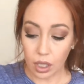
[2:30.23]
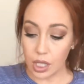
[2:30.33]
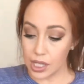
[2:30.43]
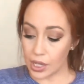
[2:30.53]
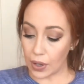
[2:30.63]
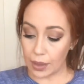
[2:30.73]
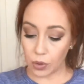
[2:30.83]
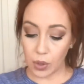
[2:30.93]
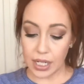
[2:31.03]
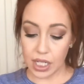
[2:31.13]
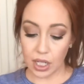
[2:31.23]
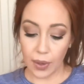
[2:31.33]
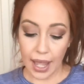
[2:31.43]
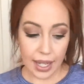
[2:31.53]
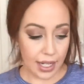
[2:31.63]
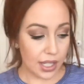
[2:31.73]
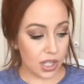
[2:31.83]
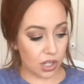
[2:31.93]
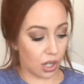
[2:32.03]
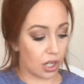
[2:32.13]
So I'm going to go ahead and
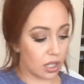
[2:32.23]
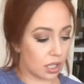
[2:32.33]
start,